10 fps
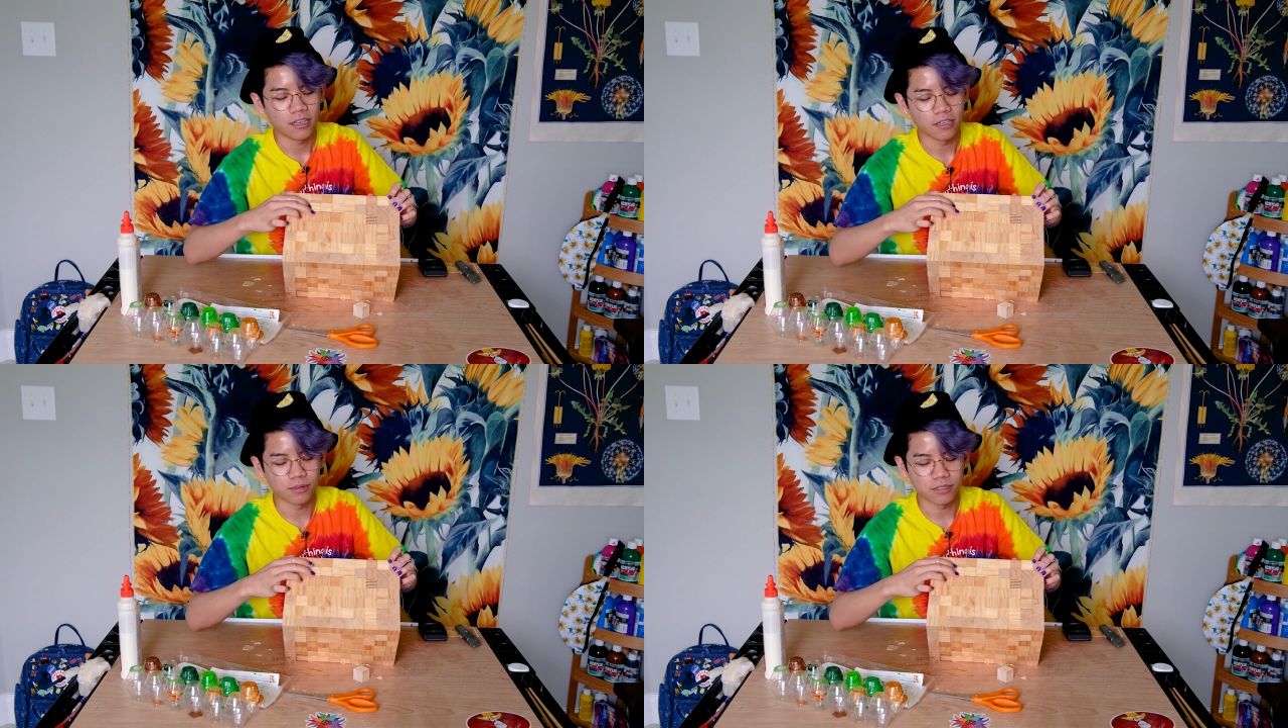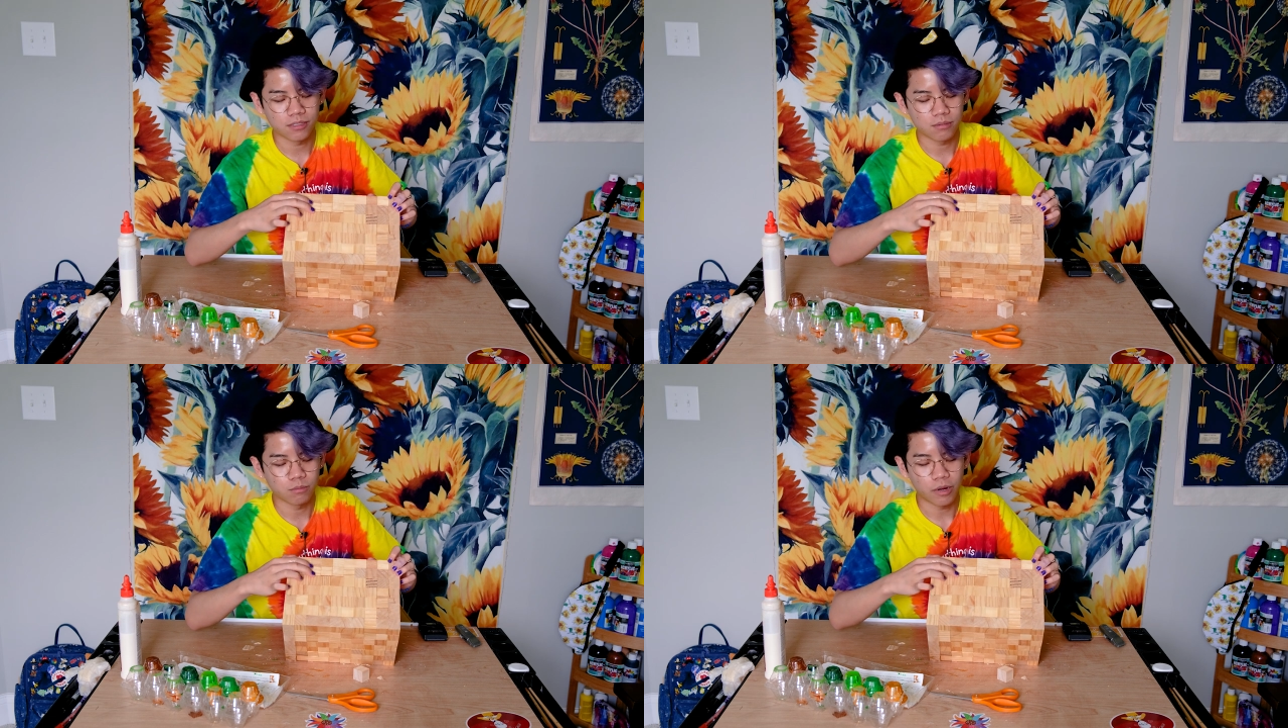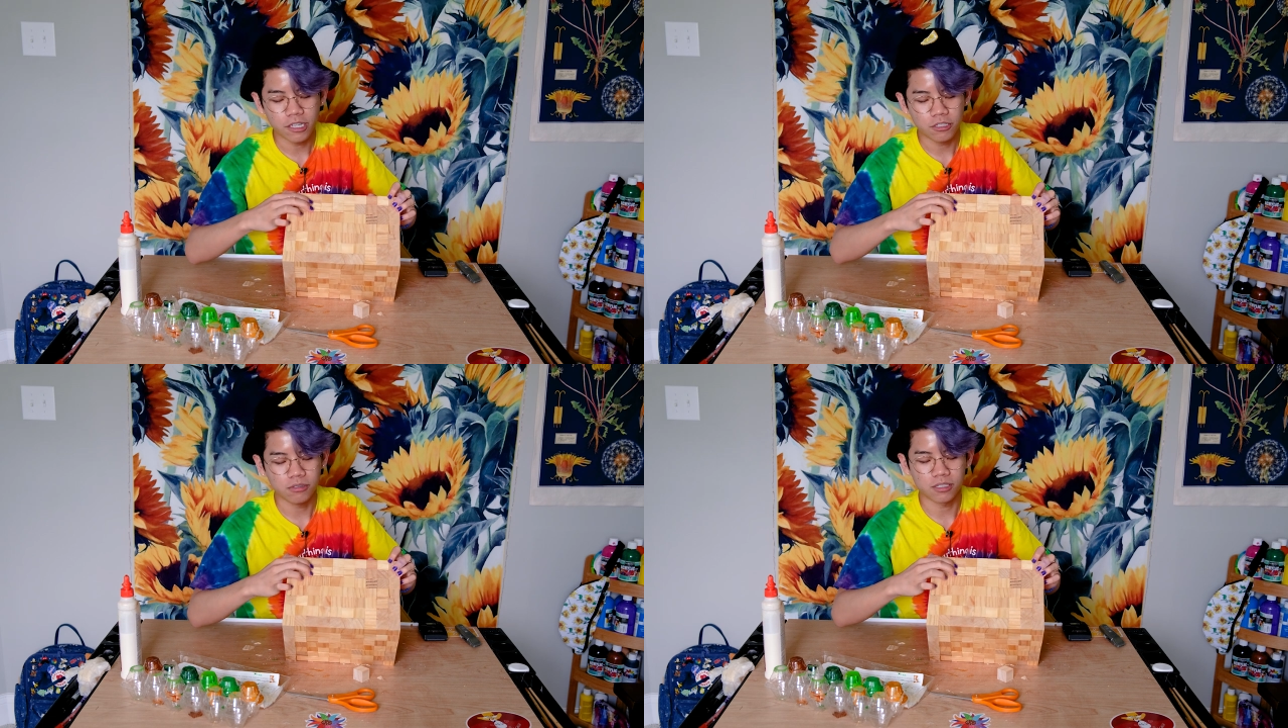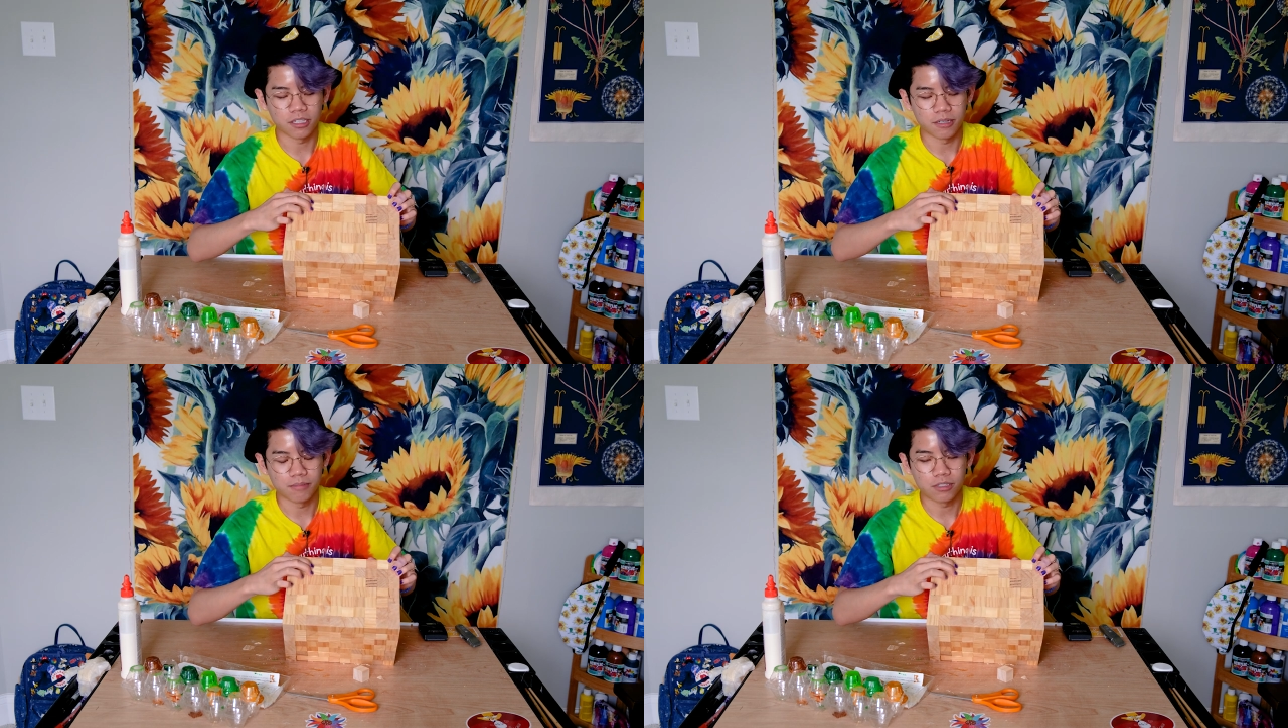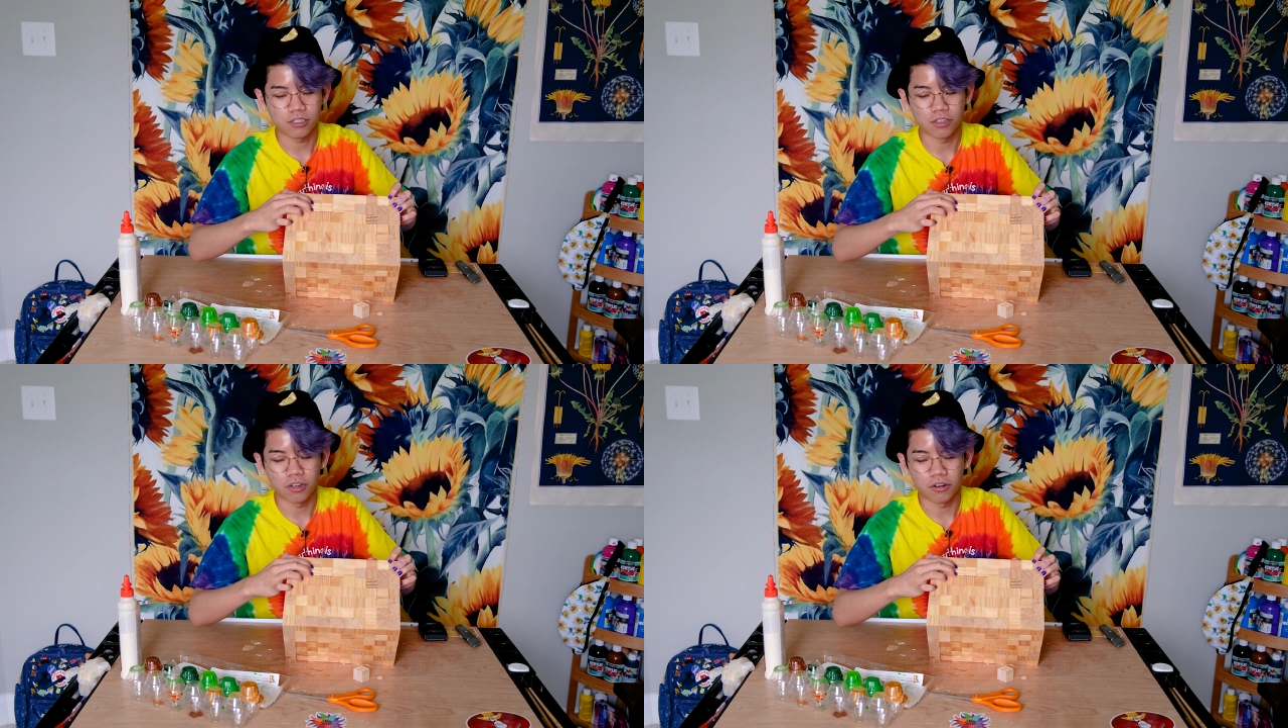It was way too slim,
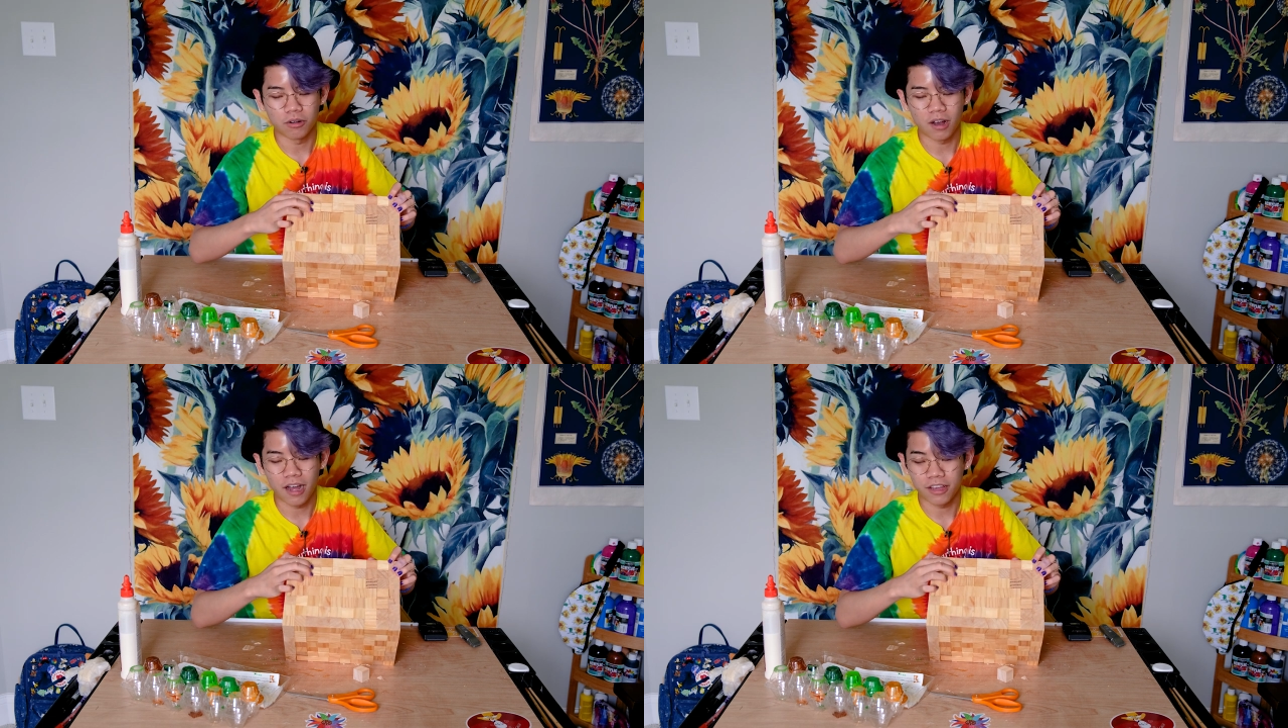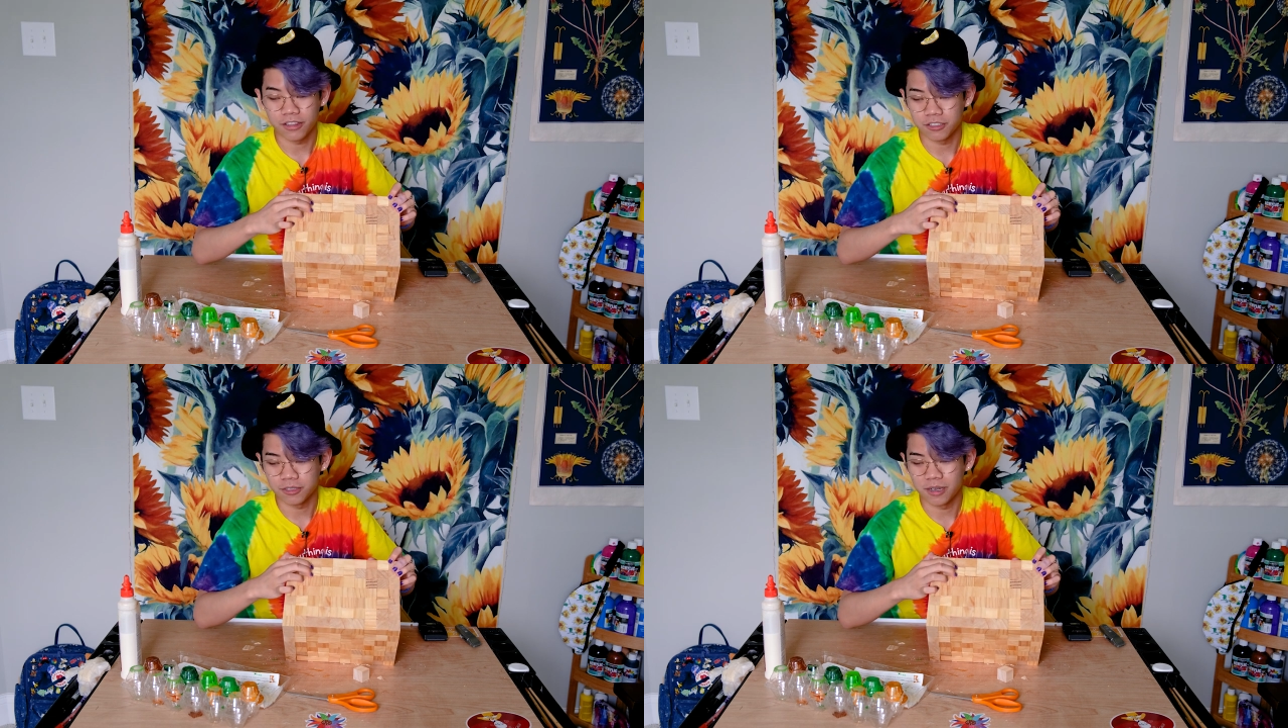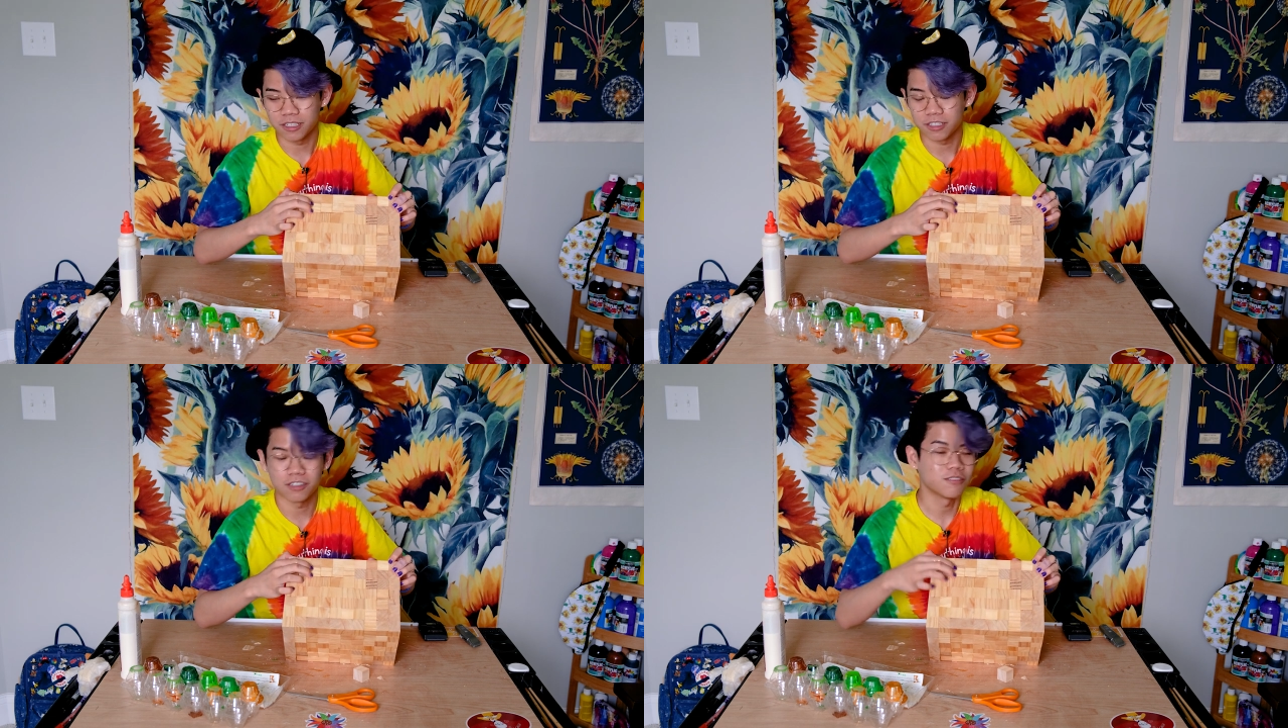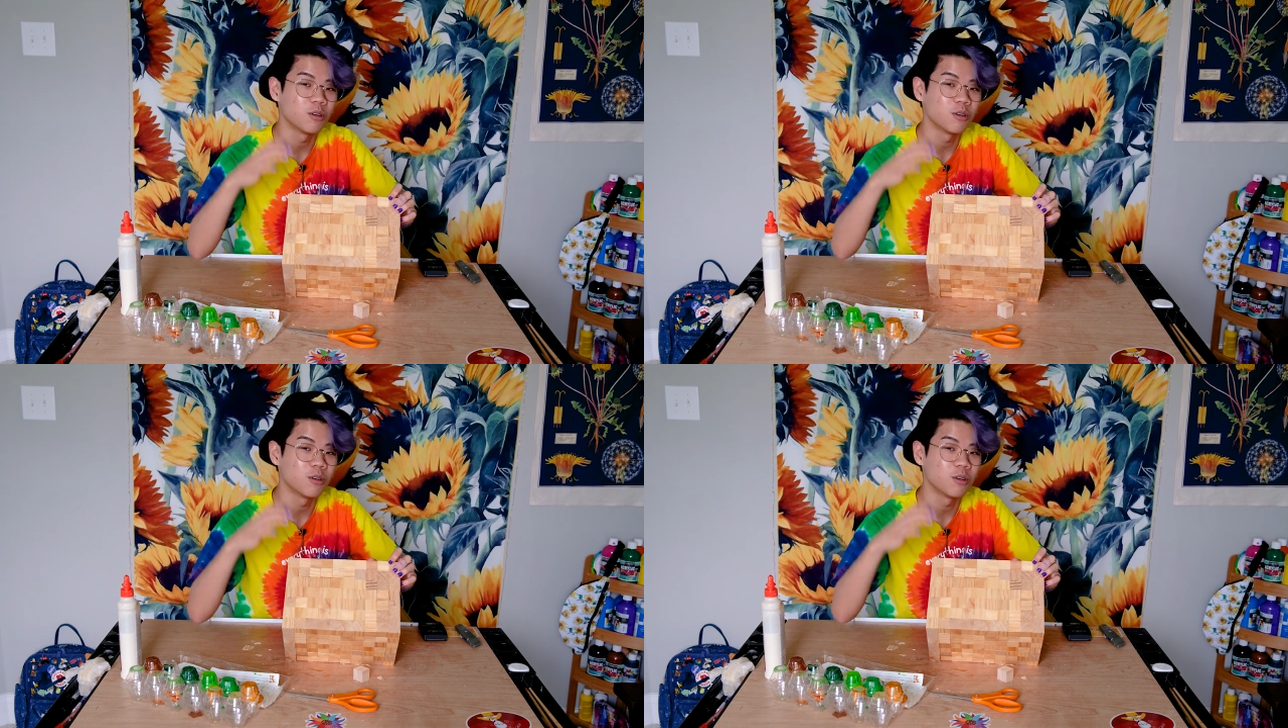so I thought to myself,